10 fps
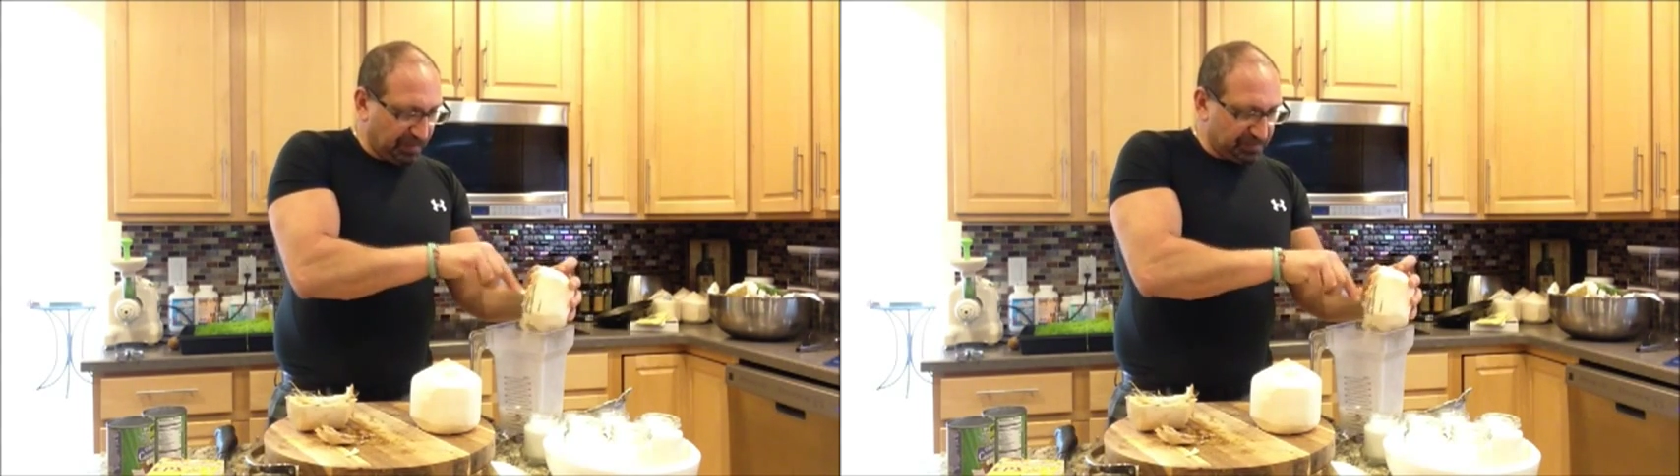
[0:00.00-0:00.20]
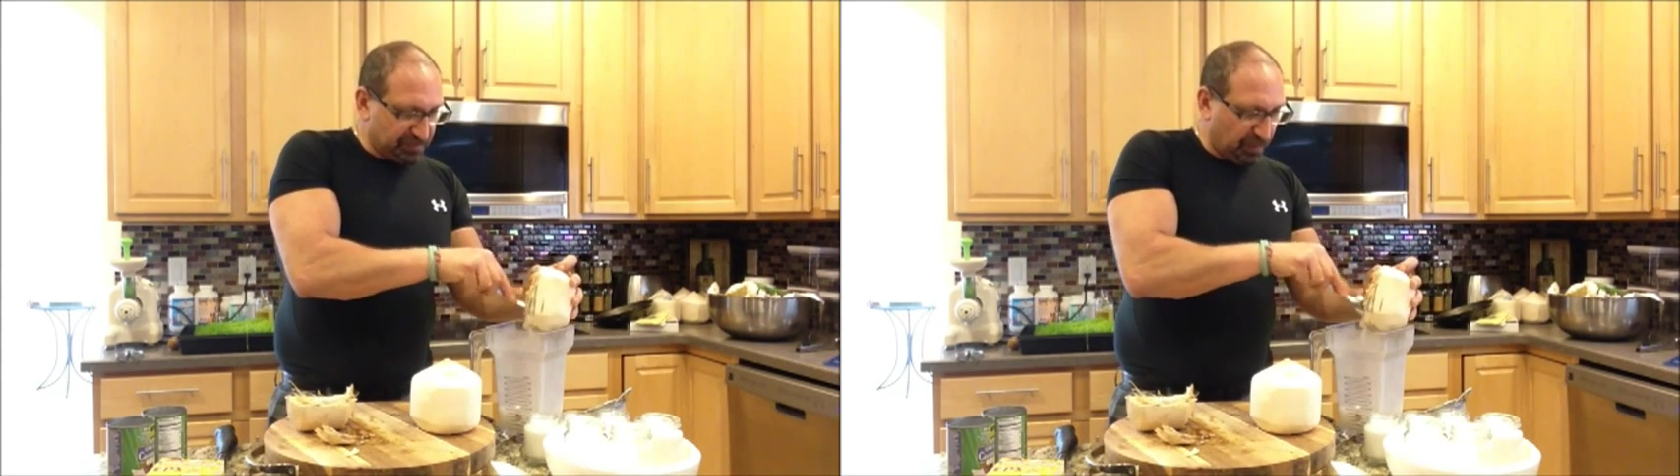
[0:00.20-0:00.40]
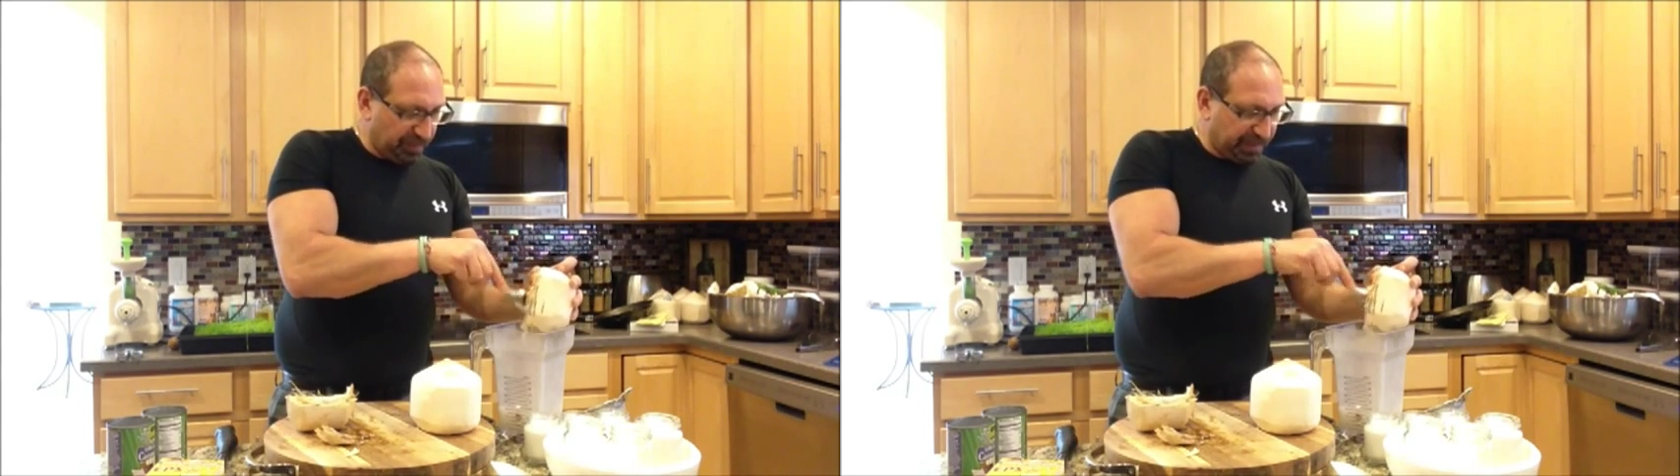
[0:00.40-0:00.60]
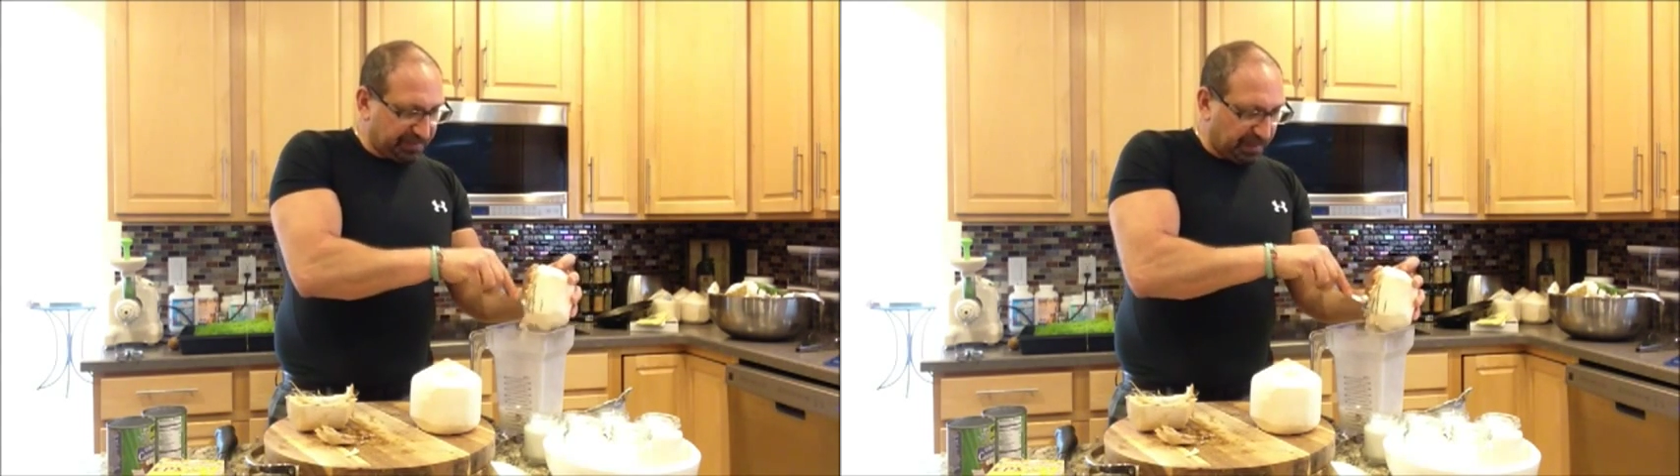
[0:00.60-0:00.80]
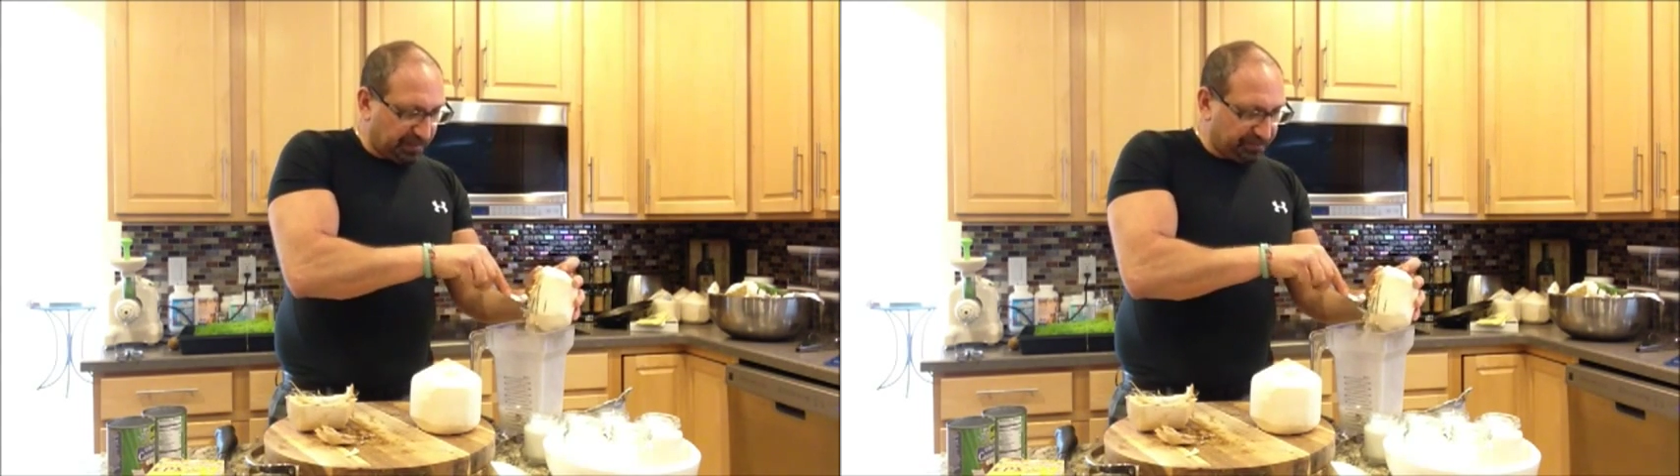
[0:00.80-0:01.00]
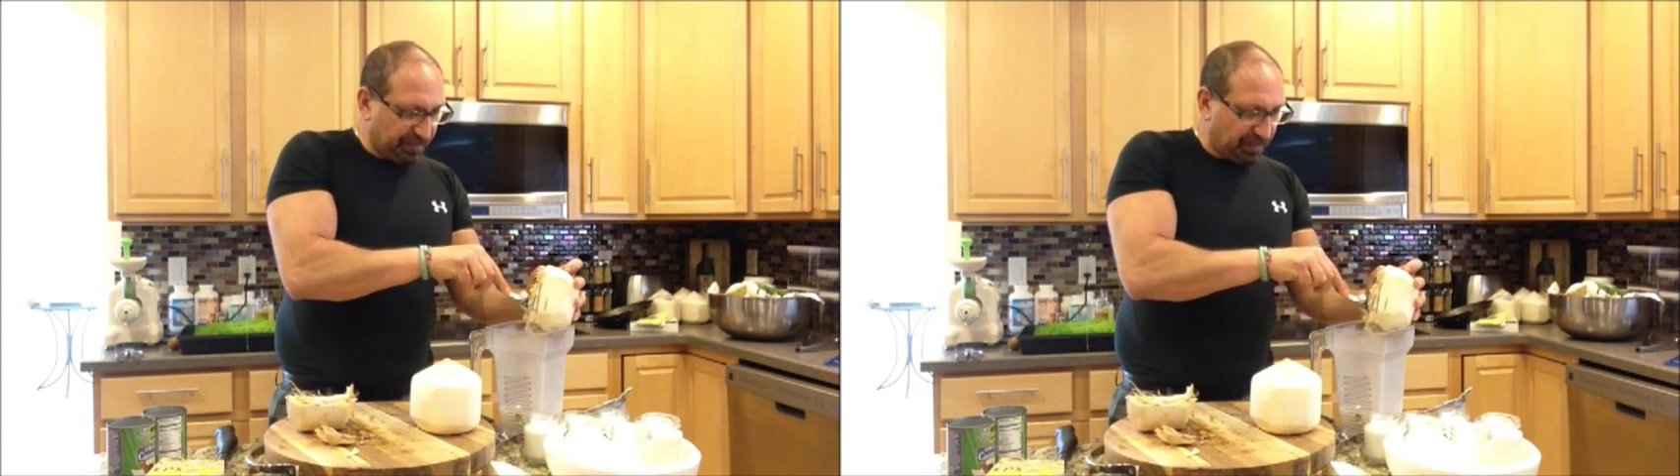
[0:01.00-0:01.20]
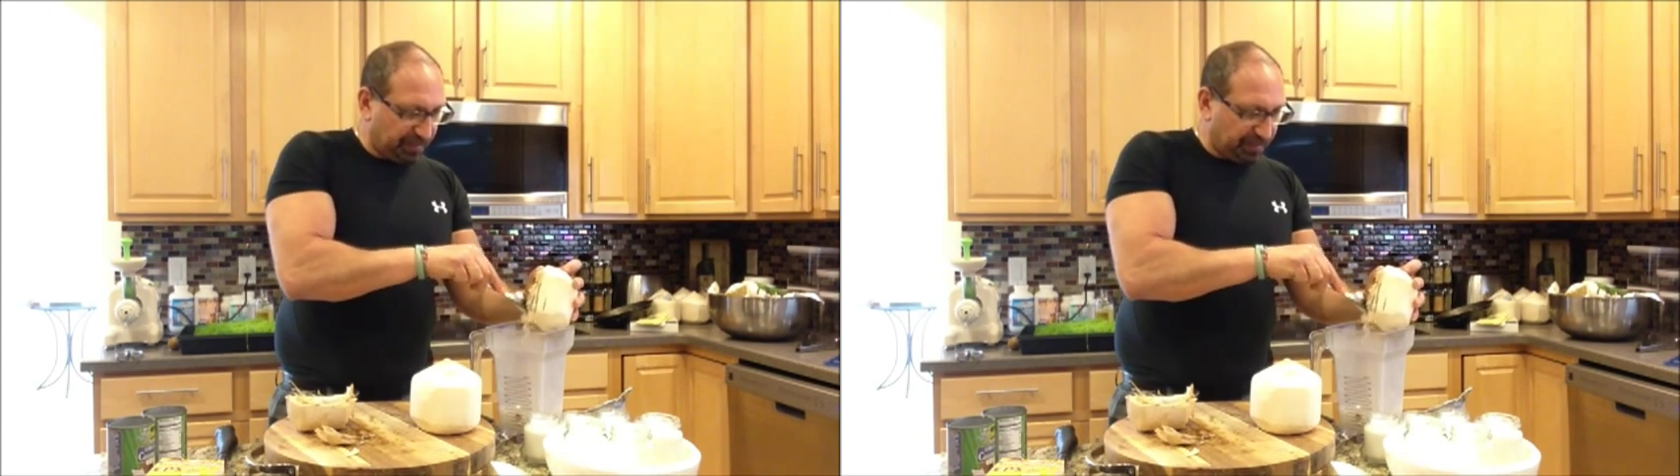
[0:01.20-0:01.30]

So we get that, you know,